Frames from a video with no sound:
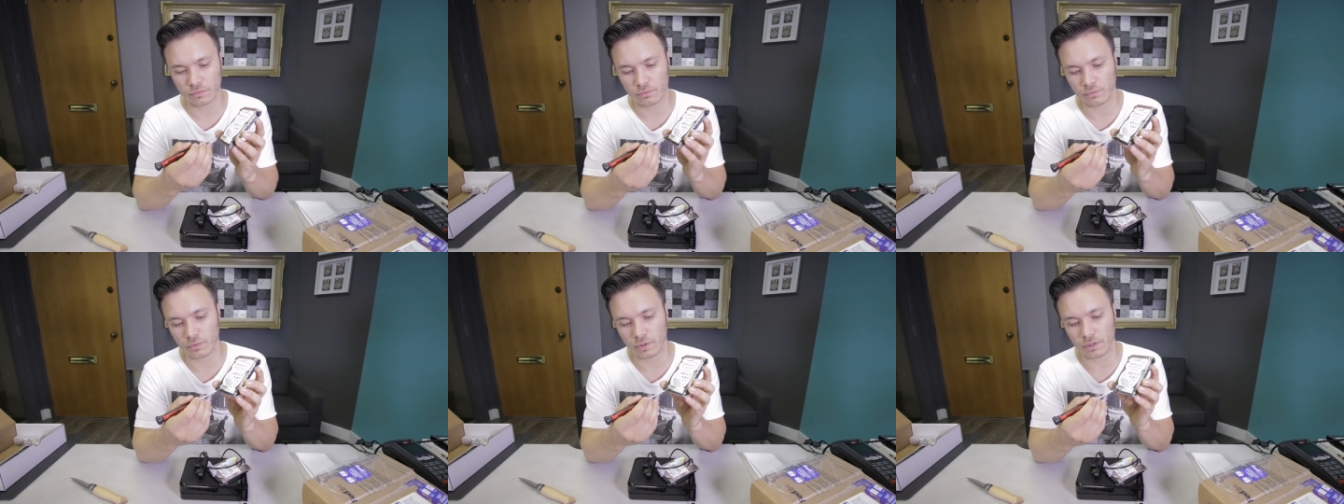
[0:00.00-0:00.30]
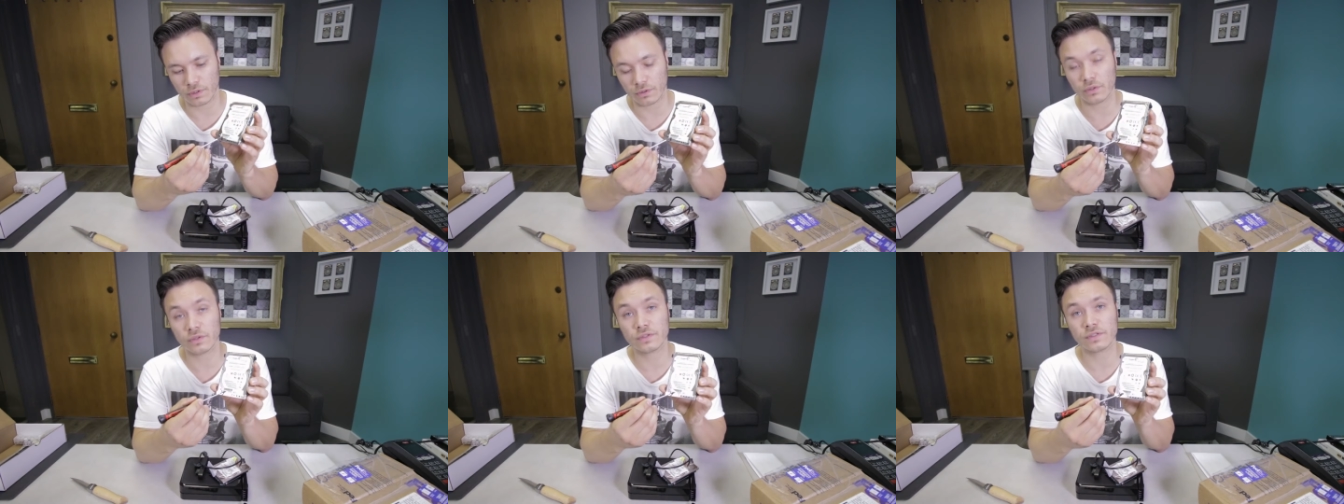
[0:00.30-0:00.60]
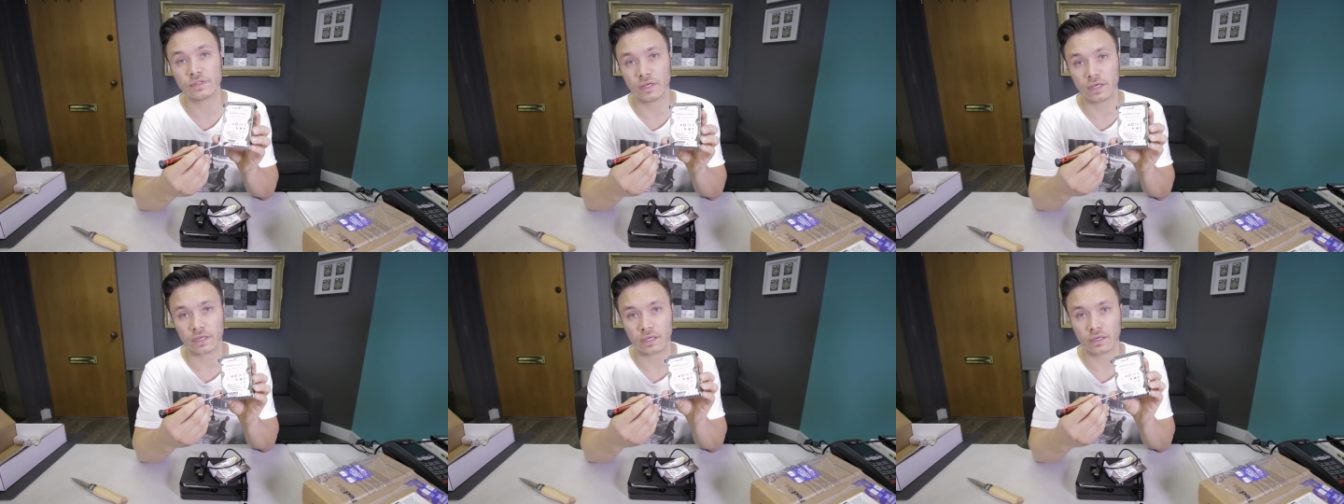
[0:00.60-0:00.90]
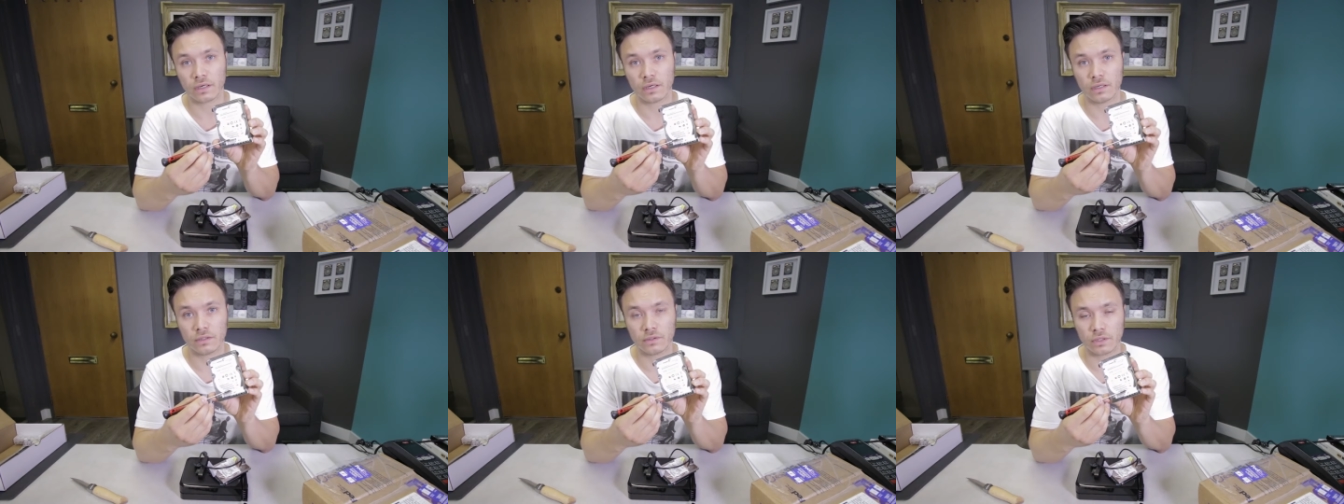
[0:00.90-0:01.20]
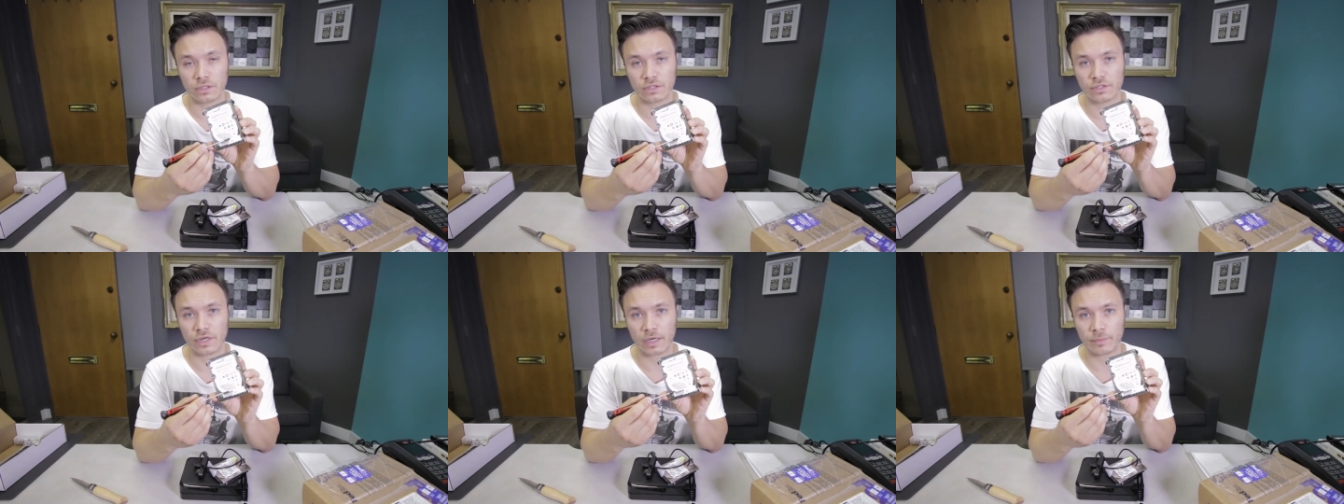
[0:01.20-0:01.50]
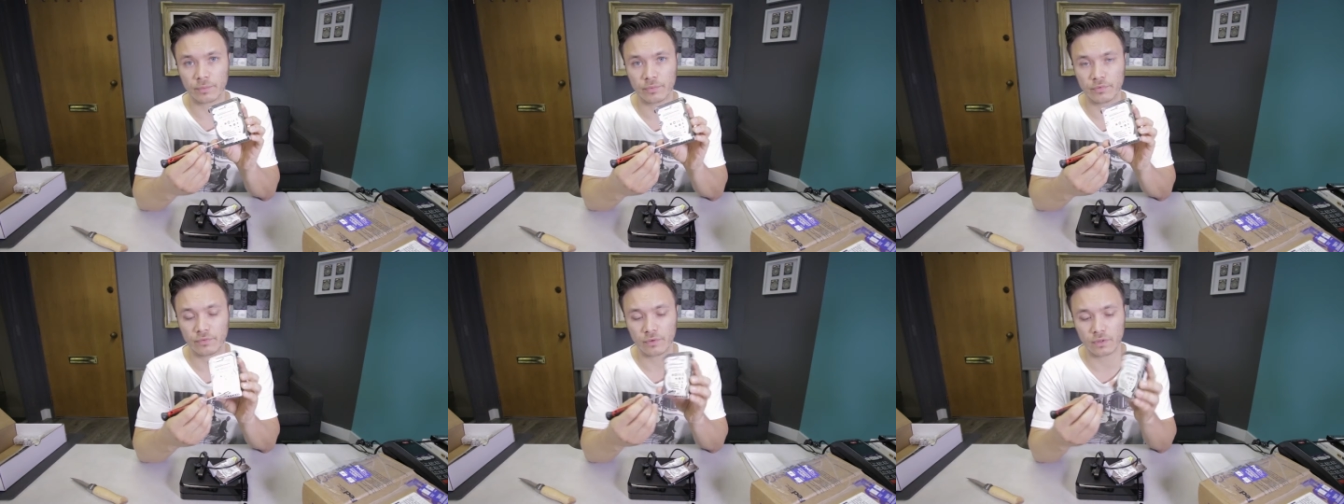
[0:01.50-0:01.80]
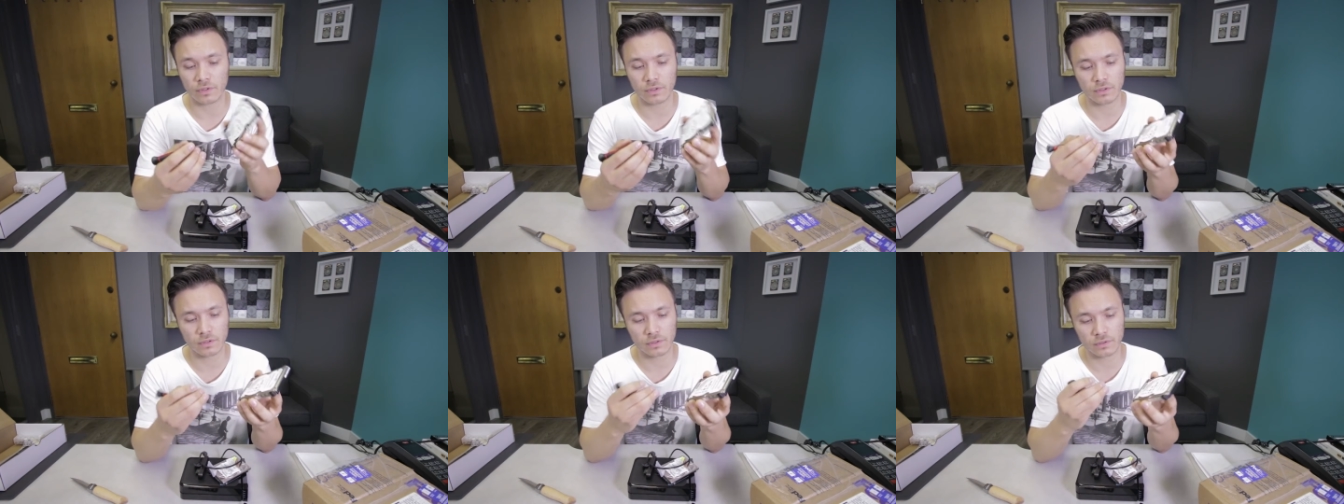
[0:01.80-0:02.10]
what it looks like an Ontrack
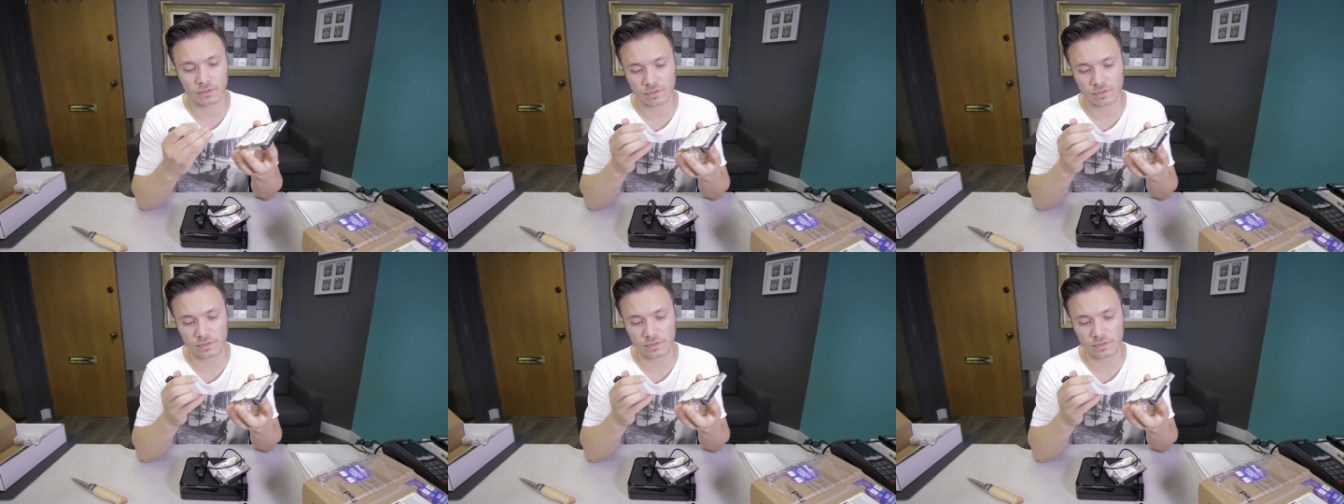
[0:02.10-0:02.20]
before,